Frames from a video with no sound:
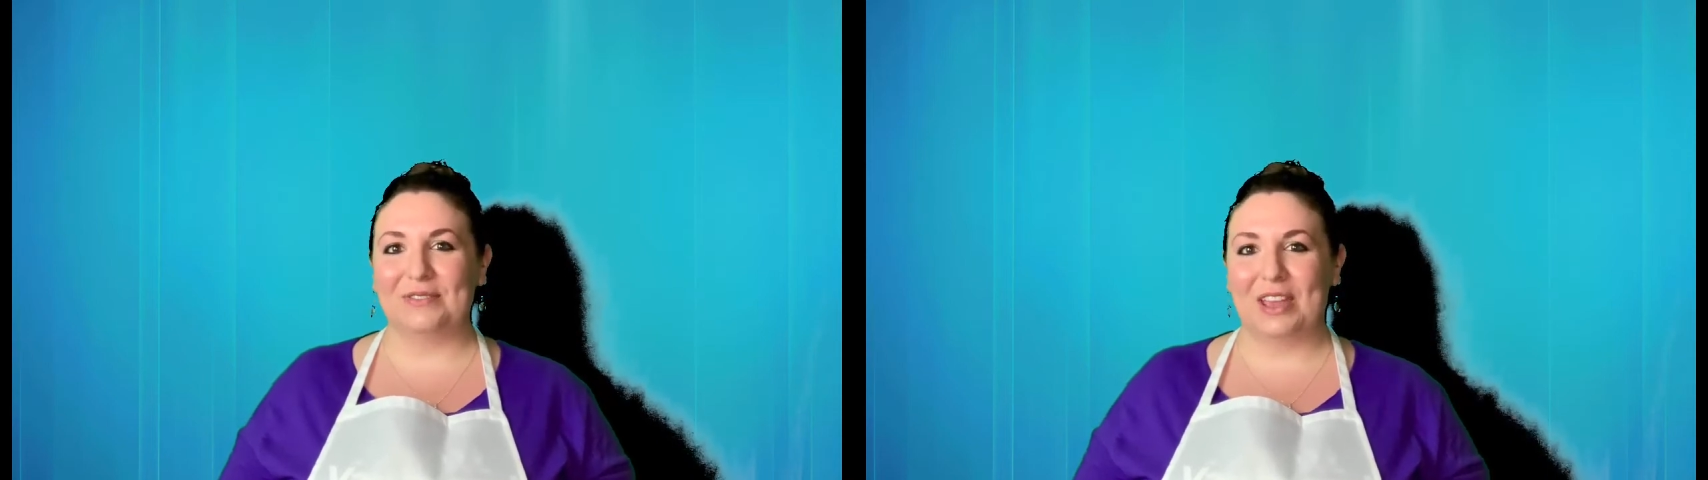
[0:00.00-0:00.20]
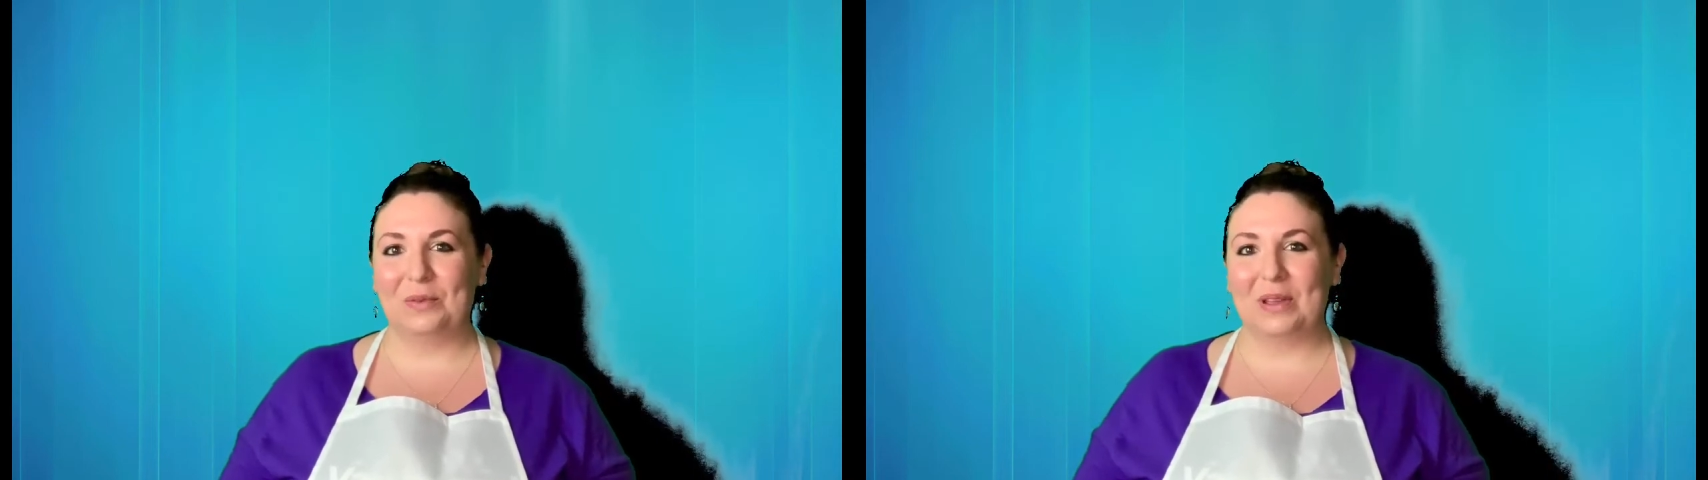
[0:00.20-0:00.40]

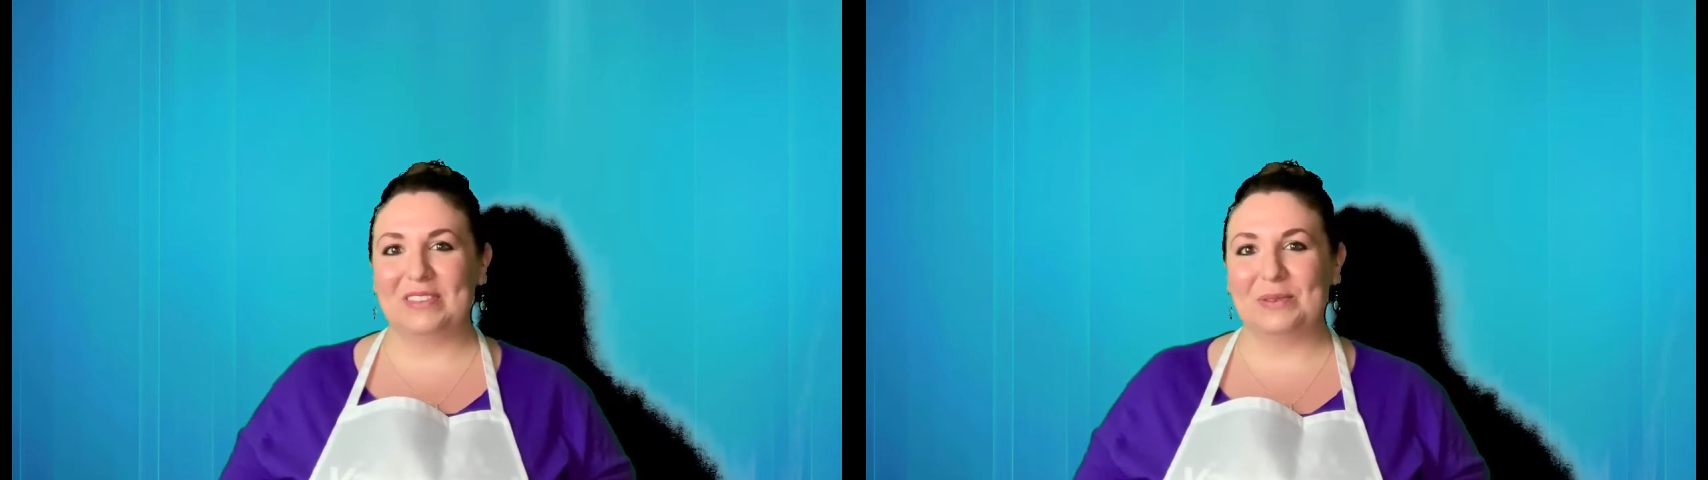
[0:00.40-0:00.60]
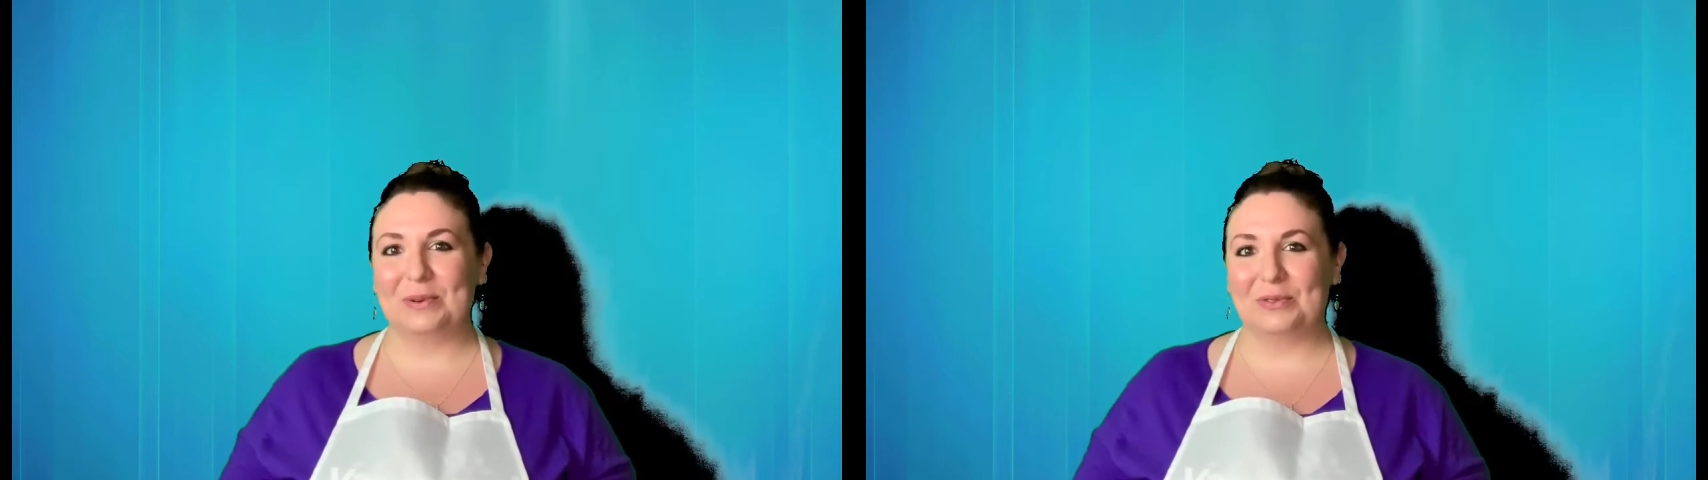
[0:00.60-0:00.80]
the Van
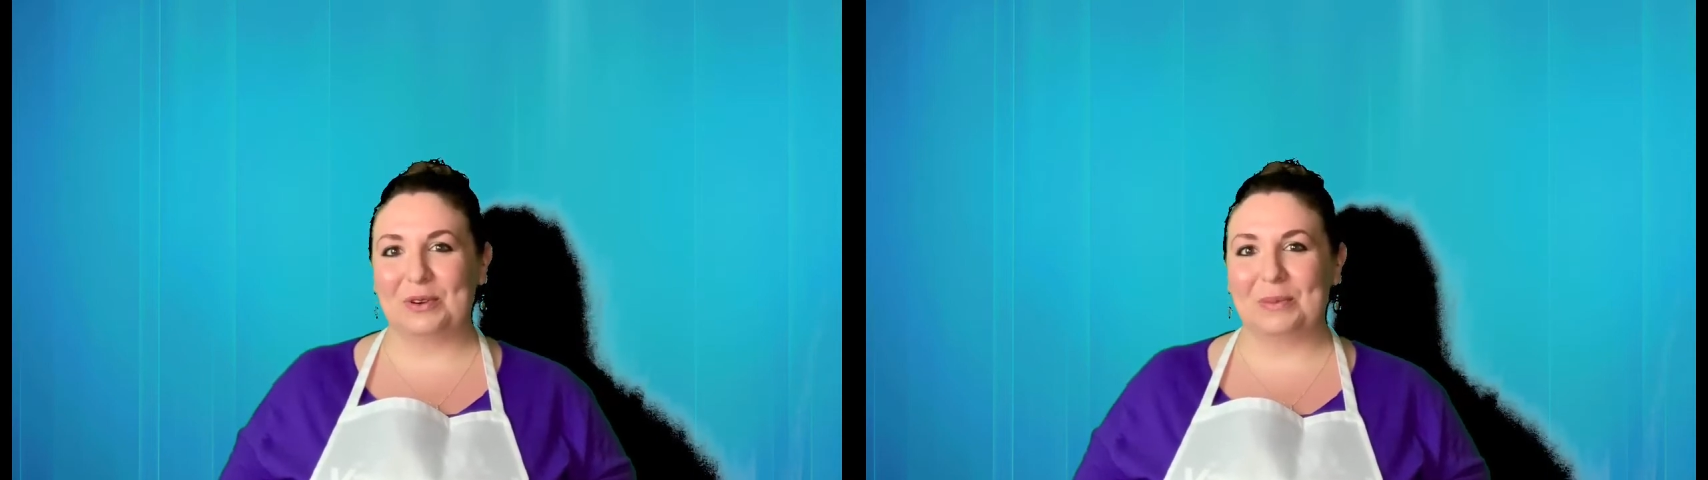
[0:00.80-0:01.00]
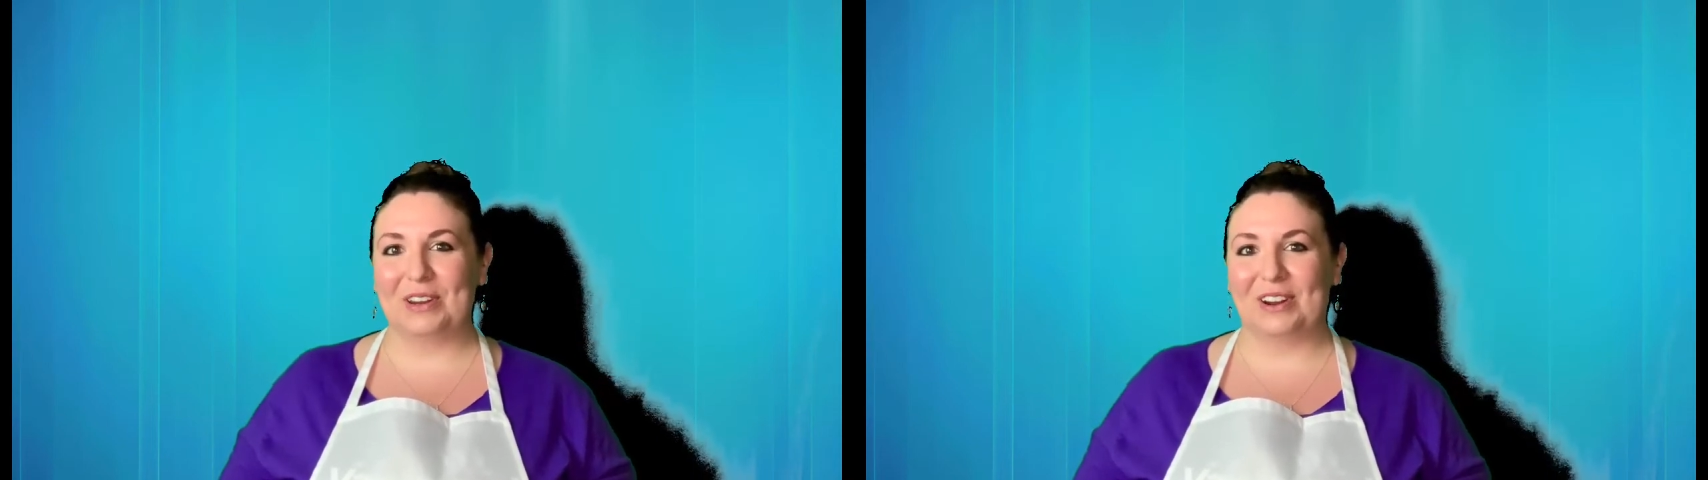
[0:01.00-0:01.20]
Wezel
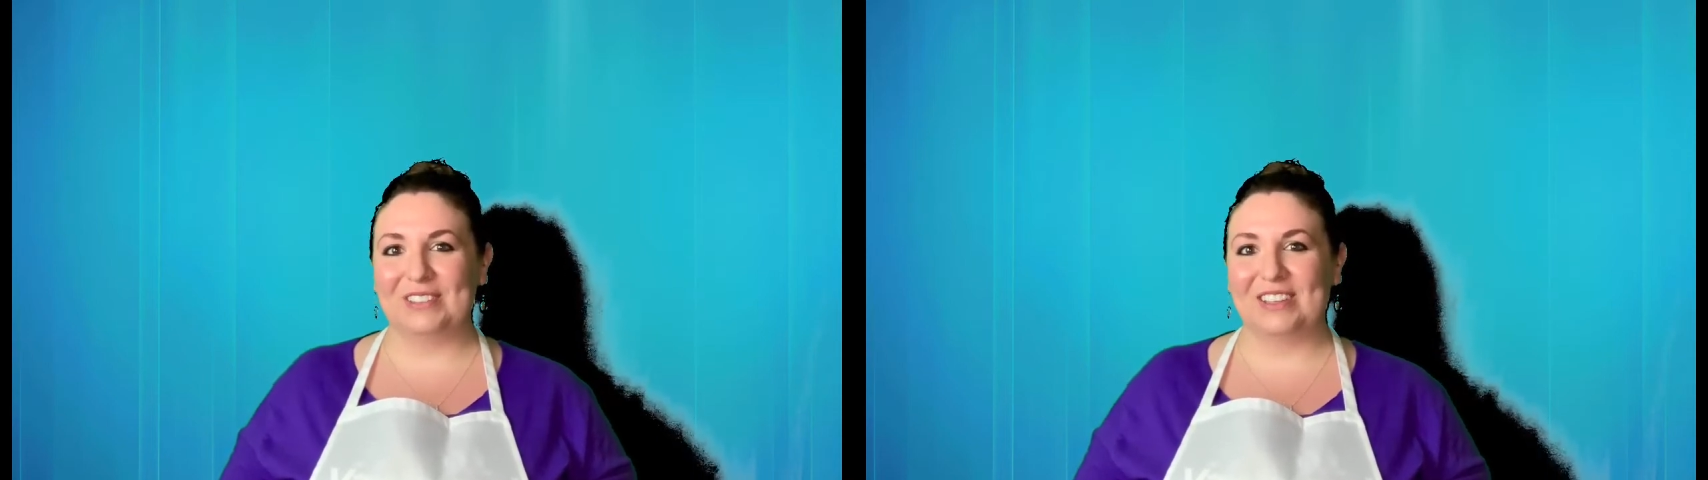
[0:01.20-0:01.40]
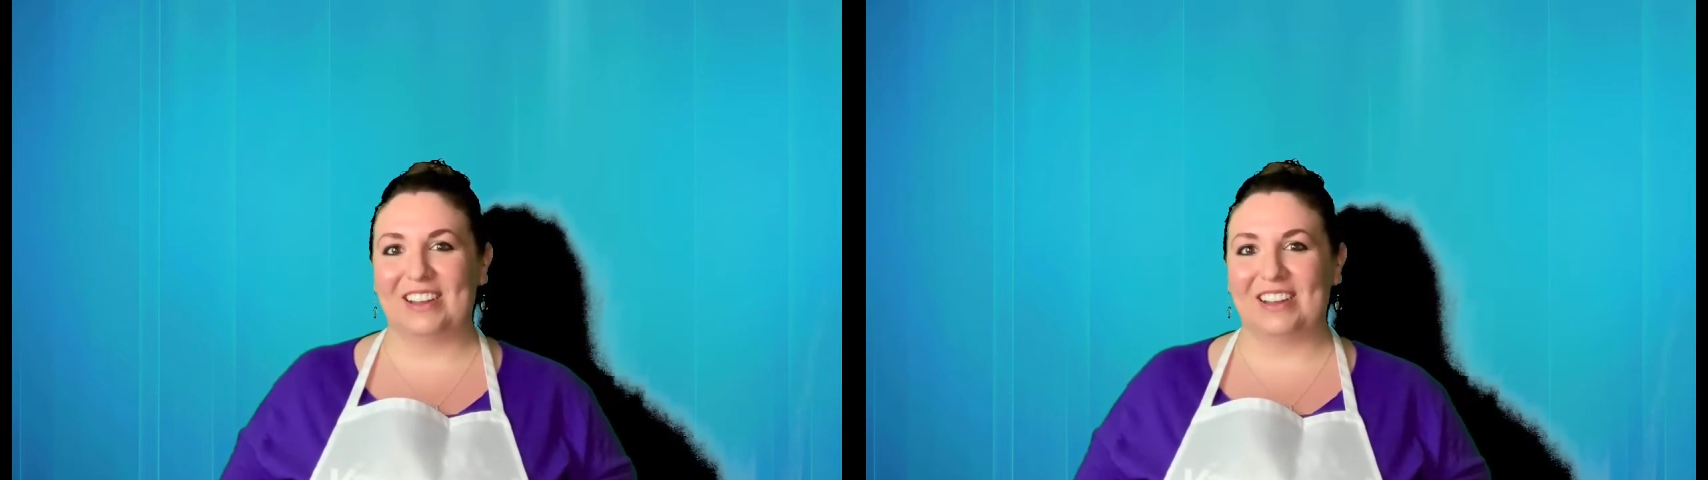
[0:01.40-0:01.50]
Performing Arts